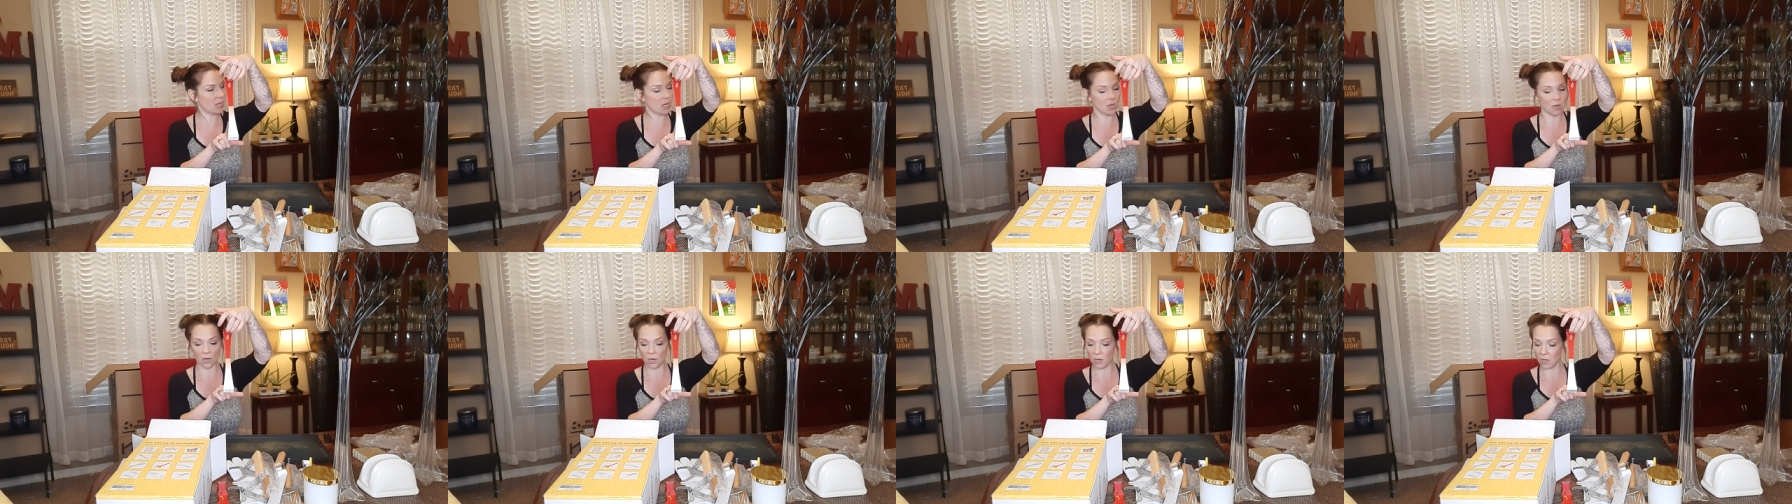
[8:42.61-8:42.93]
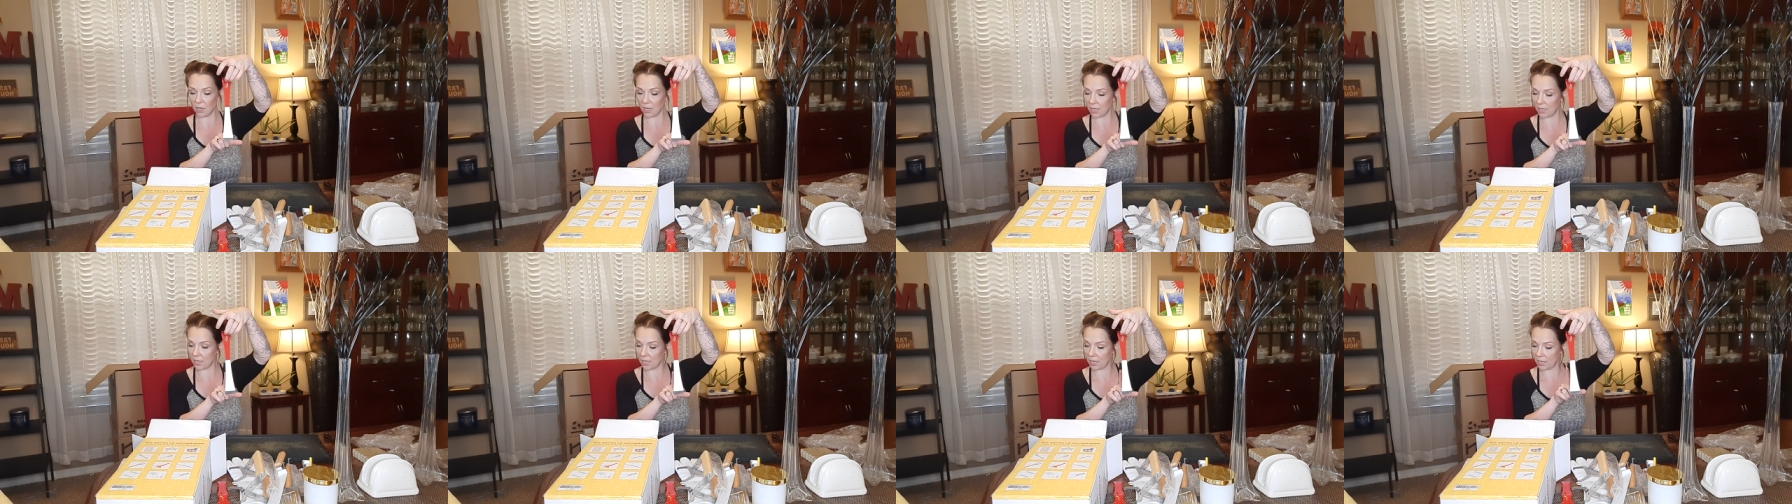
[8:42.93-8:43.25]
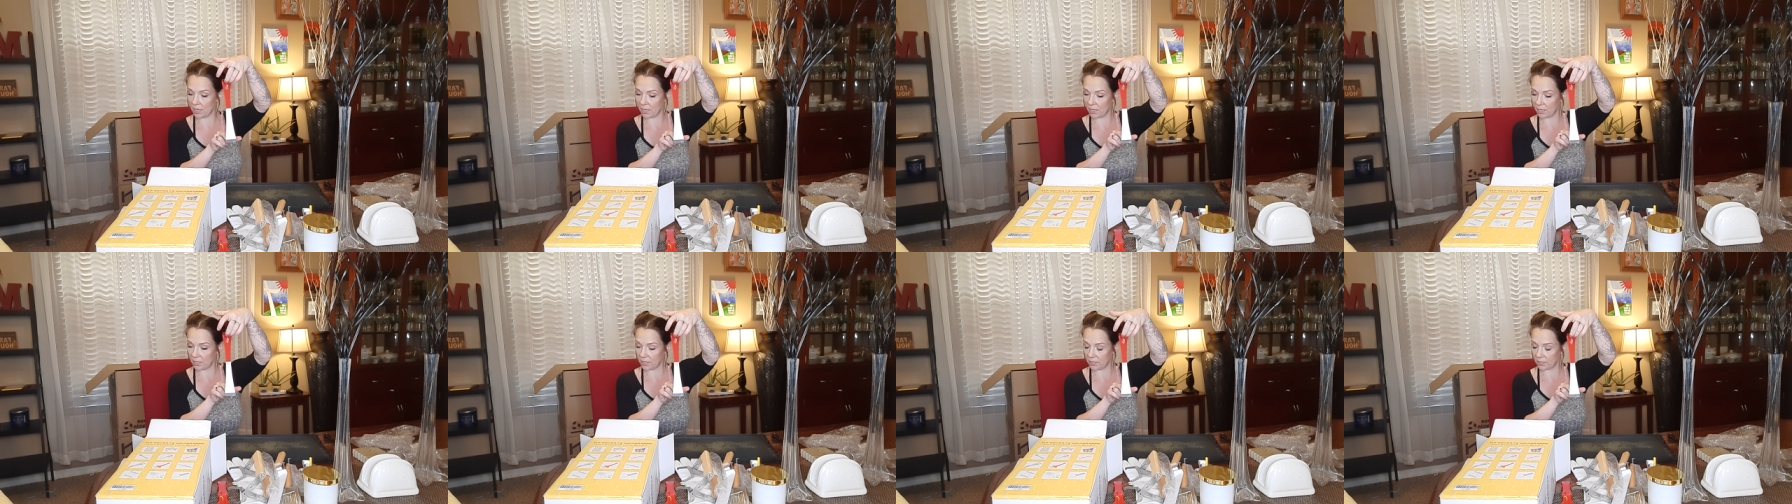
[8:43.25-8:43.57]
here
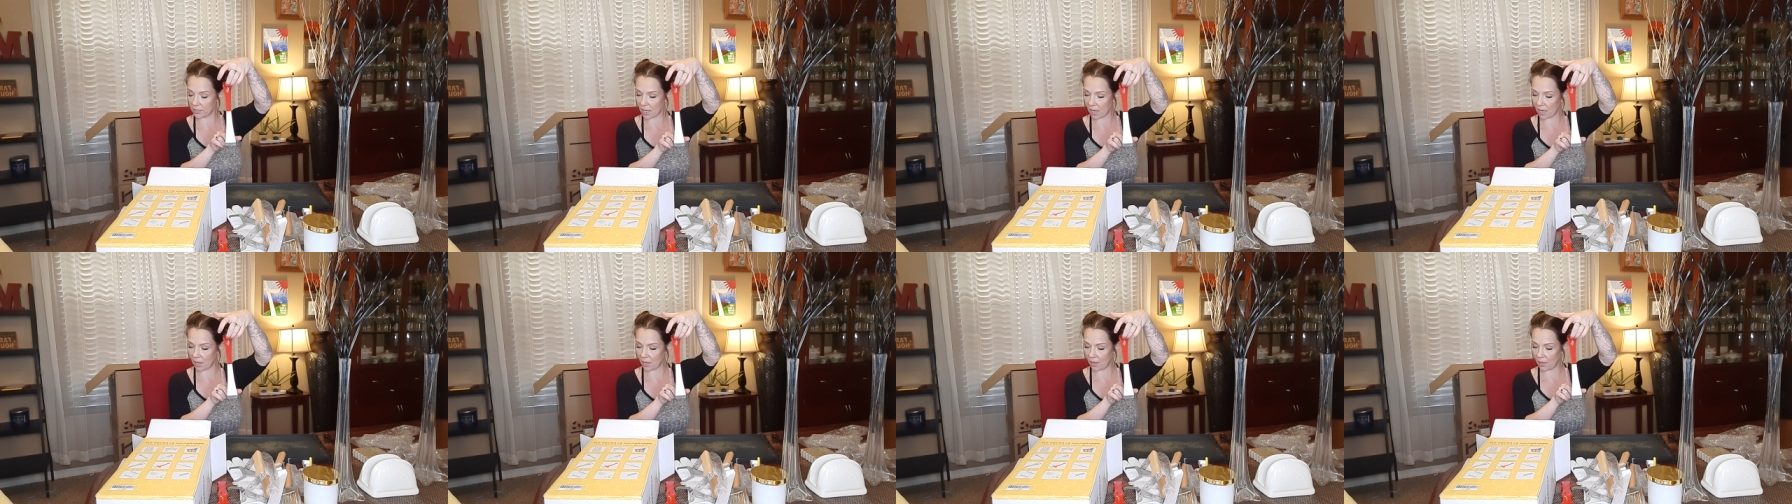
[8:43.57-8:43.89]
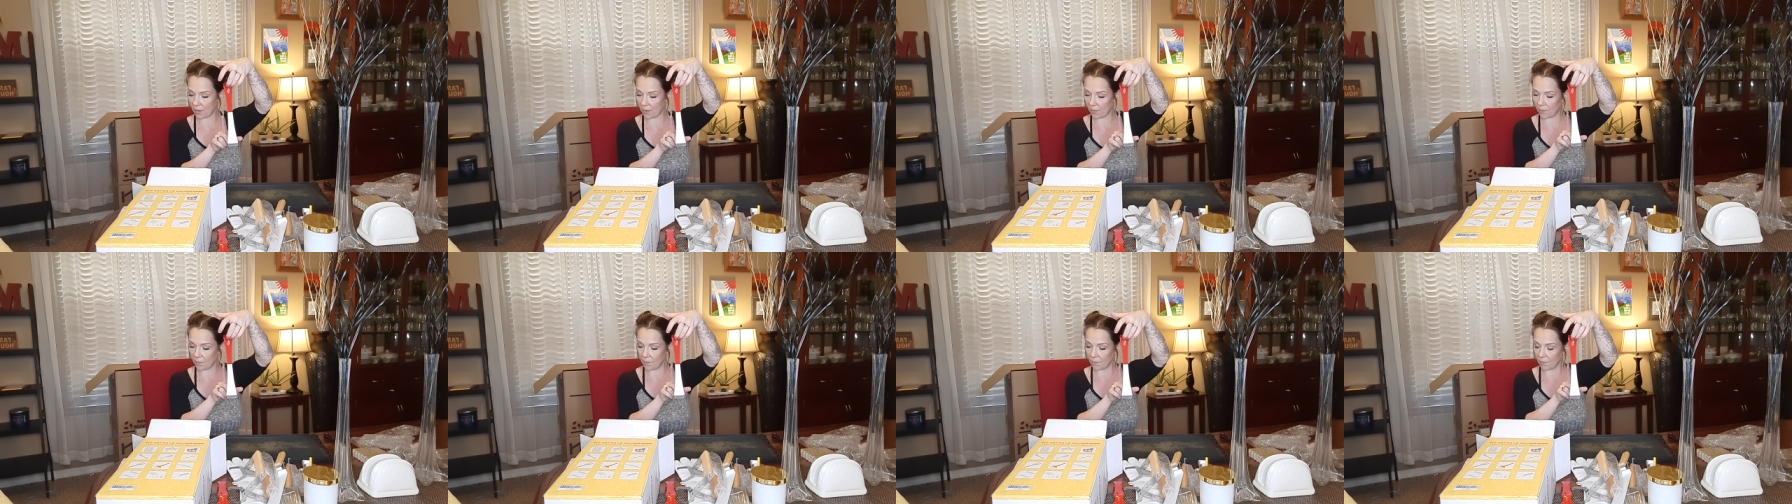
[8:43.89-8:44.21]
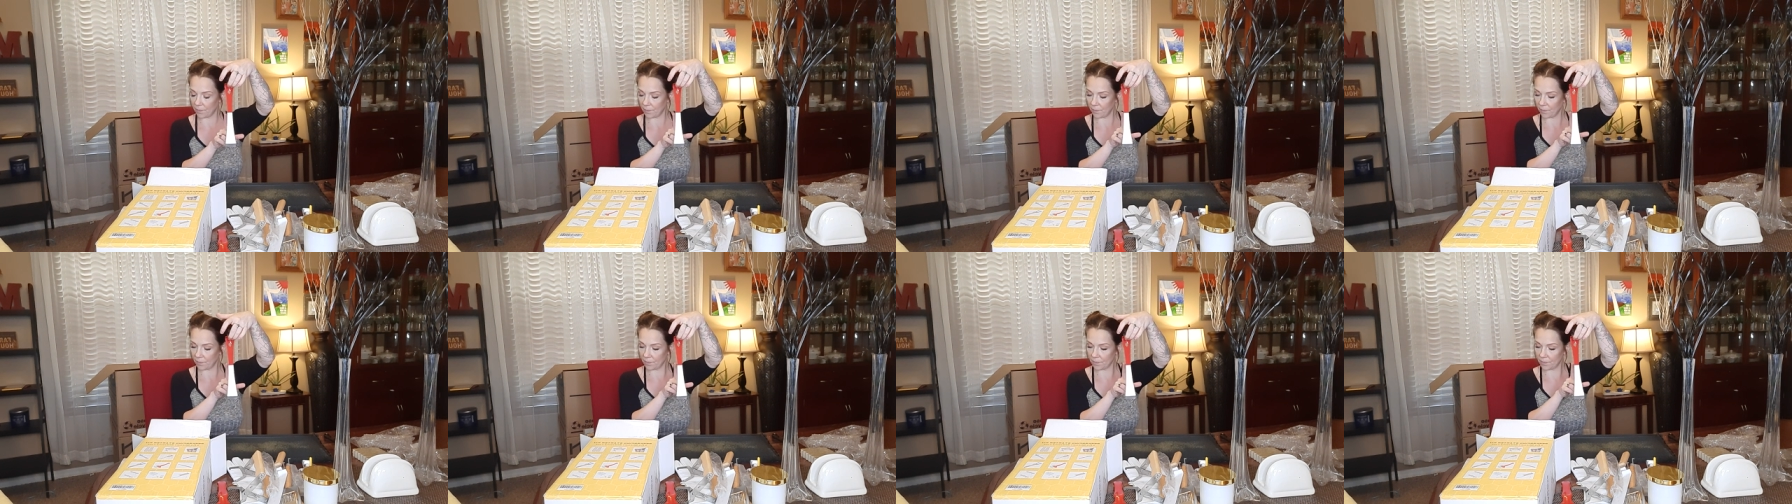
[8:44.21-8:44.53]
is
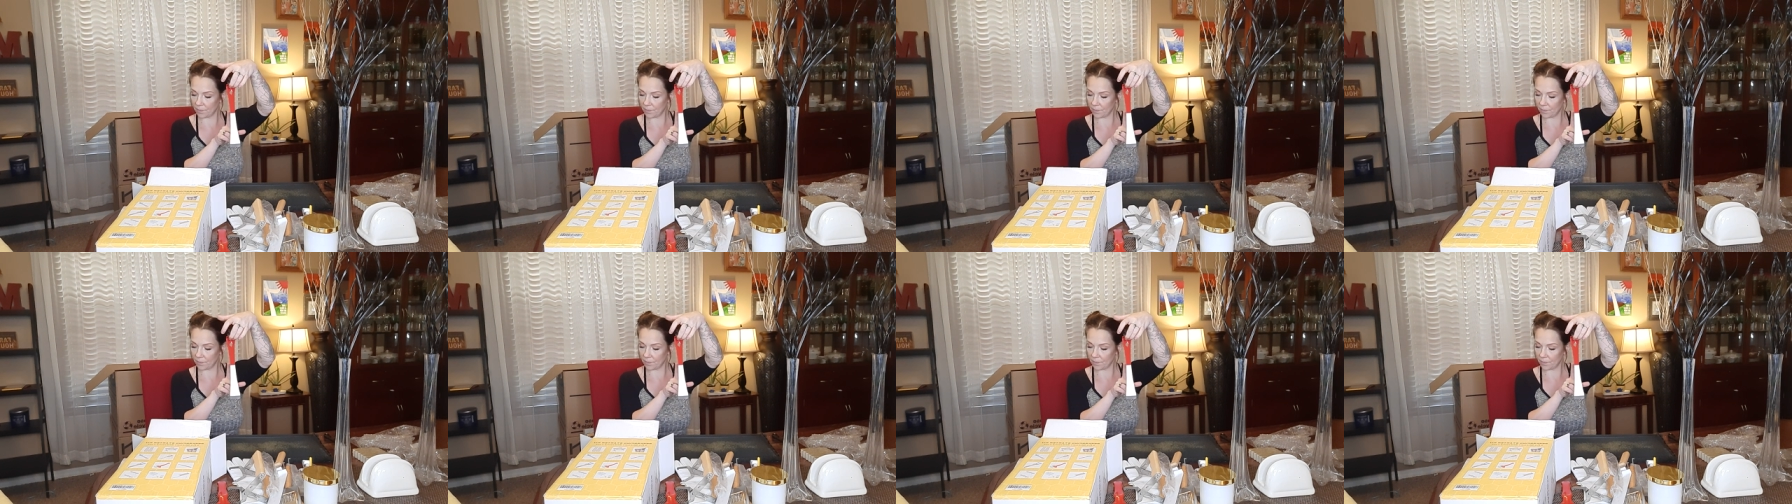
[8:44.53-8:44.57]
um,